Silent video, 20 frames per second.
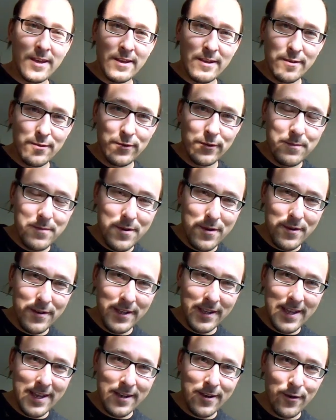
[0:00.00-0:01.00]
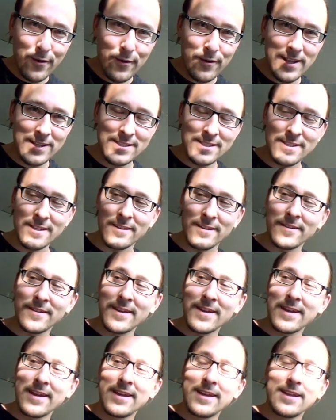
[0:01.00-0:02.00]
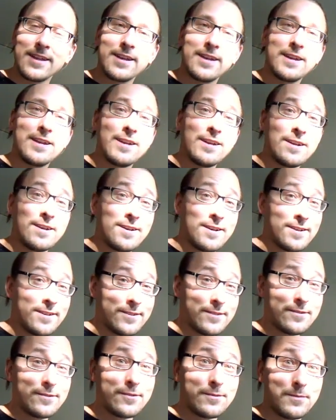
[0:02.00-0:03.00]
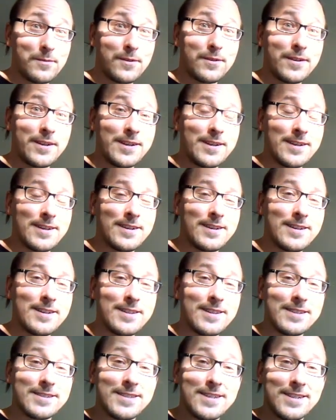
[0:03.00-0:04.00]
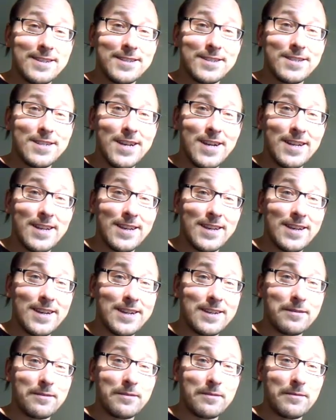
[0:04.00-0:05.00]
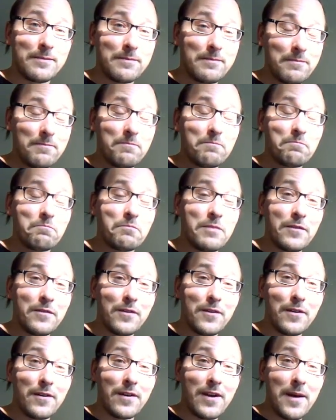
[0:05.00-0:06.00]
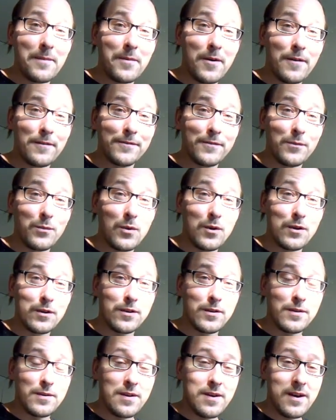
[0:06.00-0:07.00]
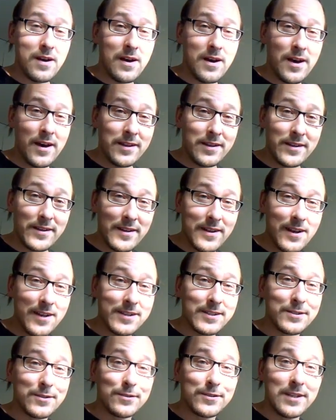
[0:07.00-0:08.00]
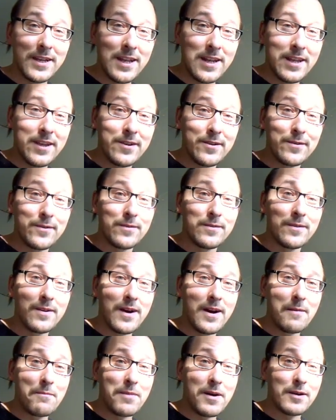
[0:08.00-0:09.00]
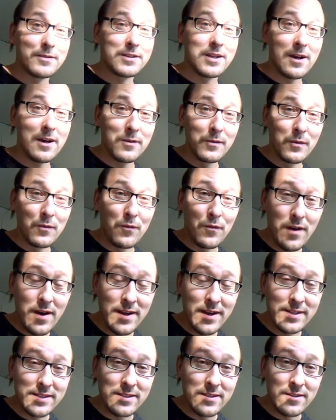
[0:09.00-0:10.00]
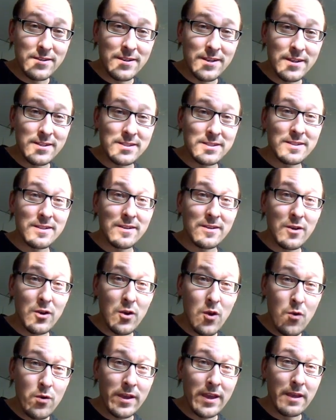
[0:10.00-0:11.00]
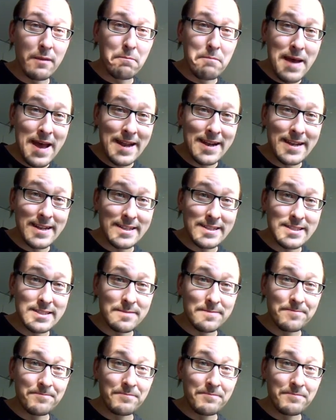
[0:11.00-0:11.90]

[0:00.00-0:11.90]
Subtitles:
Good morning, Echo Cluster. Good morning. The sun is shining, and before I'm off to work, I'd like to tell you about how to fight against cloaking bandits.